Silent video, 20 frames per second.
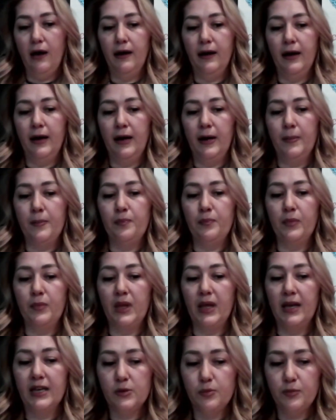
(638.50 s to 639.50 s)

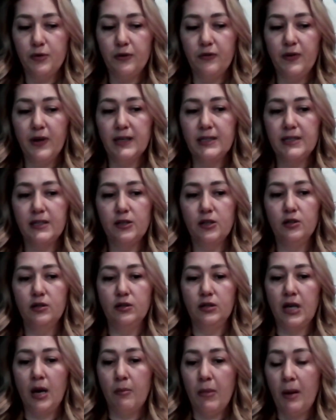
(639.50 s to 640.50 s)
um, as
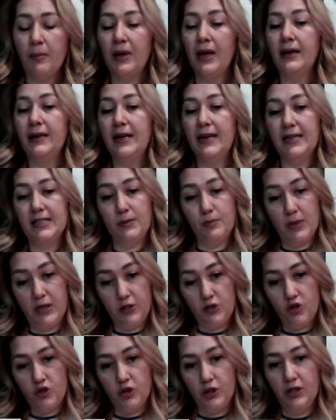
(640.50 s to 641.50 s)
Professor Tamamyan has
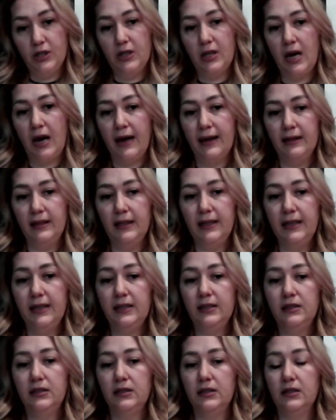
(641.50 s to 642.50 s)
mentioned, I
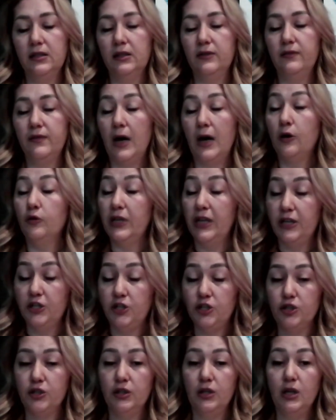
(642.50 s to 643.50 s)
lead the
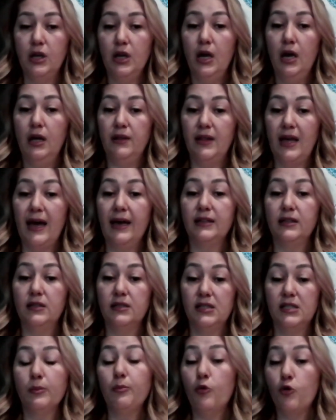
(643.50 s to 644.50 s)
foundation
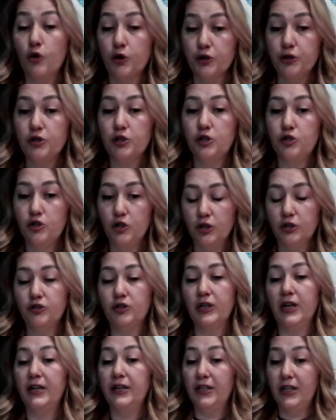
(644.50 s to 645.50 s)
that supports
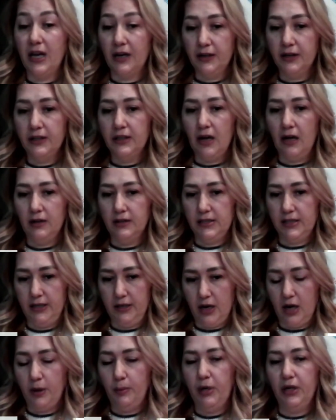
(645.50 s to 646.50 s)
children and young adults
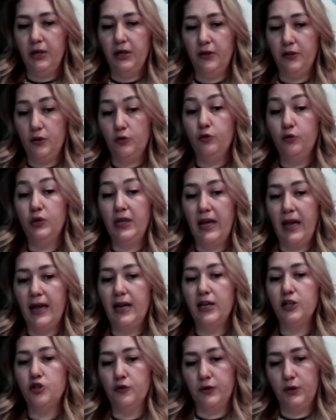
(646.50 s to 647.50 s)
in Armenia through the
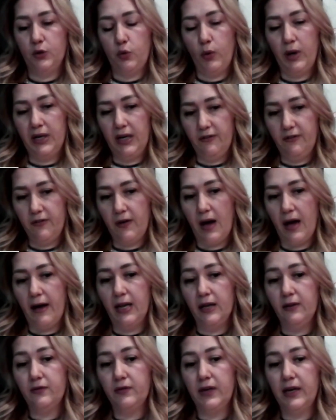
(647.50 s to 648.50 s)
age of
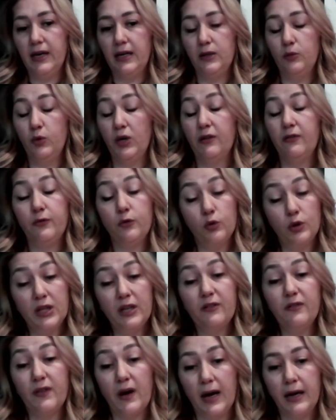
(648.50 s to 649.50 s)
25, and we
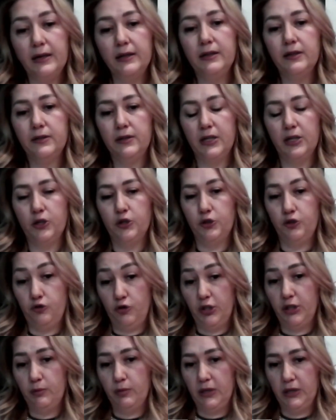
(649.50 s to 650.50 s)
fully fund their
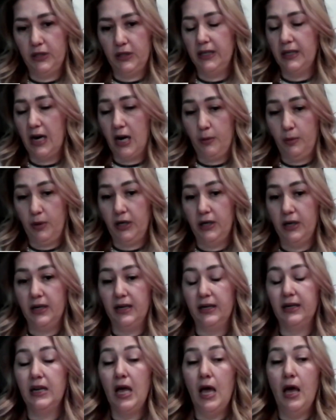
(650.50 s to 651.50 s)
treatment in Armenia.
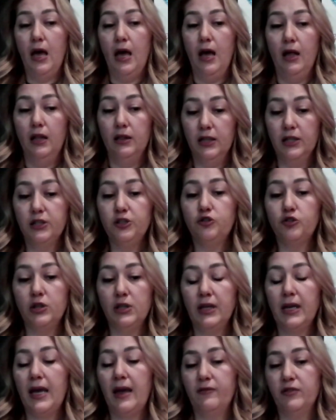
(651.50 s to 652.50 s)
And
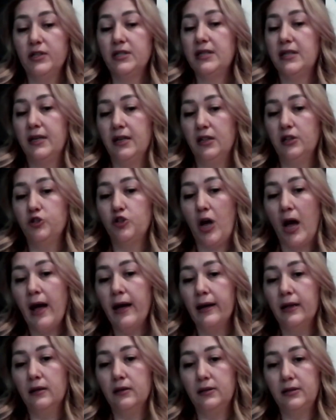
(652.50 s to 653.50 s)
literally every single
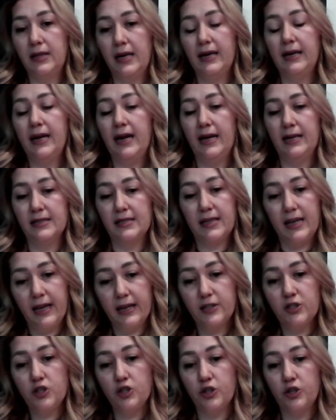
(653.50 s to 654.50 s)
child that has
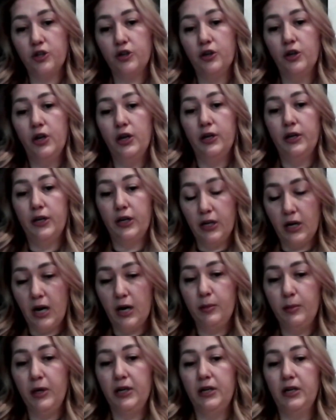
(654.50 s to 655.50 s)
cancer in
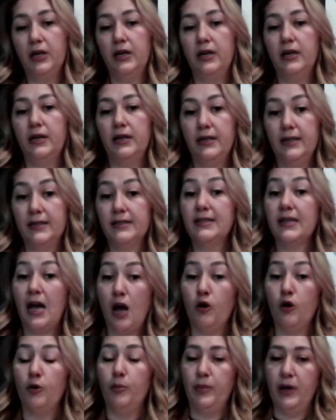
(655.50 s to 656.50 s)
Armenia is
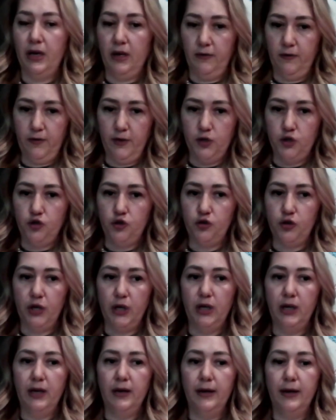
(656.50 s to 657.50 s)
our
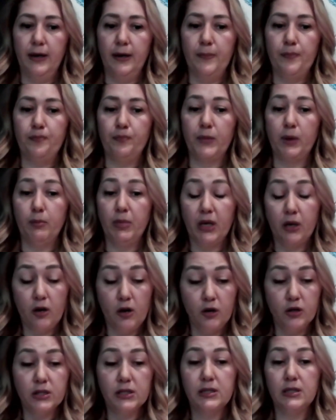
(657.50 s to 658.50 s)
beneficiary um,
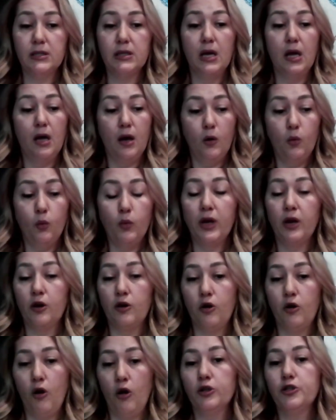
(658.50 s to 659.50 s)
because we
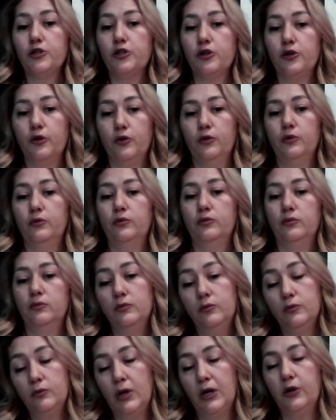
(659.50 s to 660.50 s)
are also
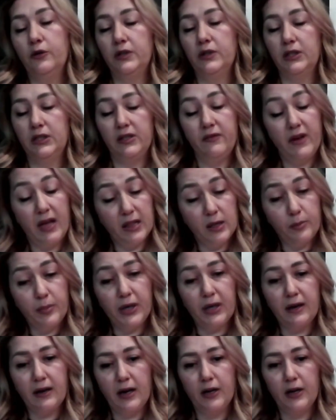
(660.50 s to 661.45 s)
one of the developing